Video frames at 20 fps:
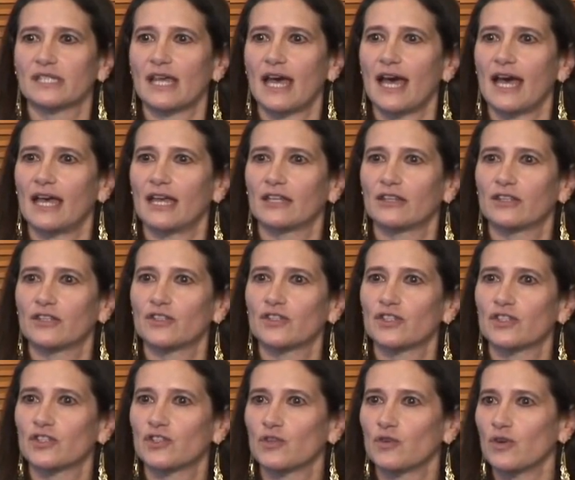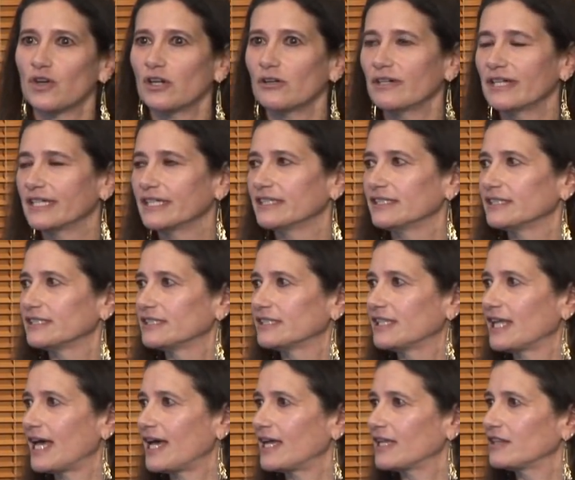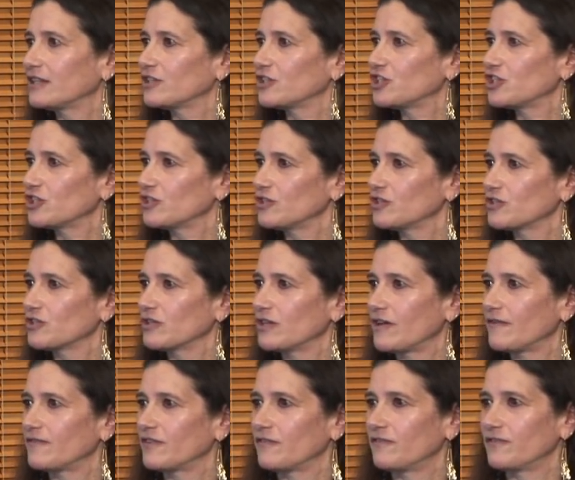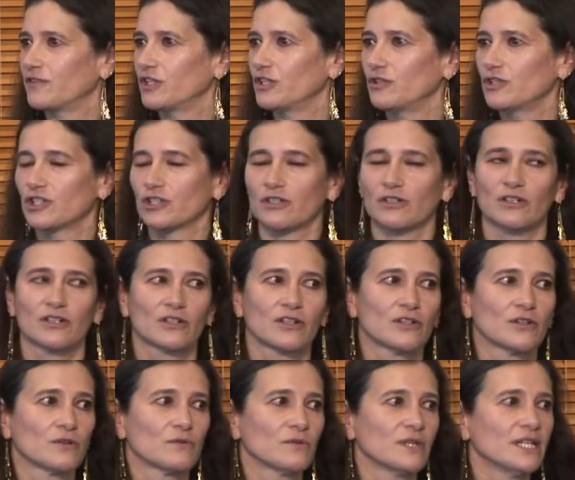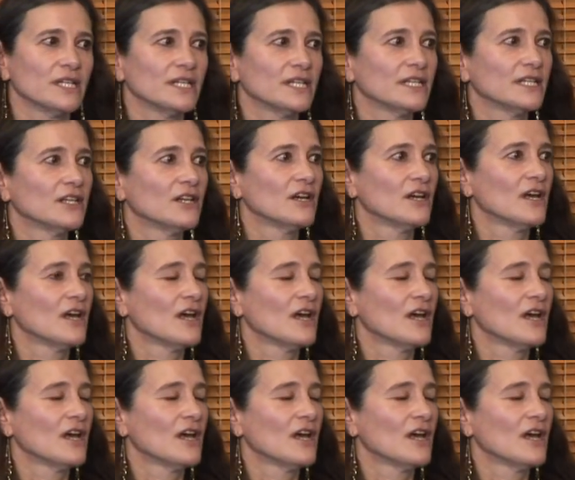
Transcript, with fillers: that the stories that the children of the future are going to read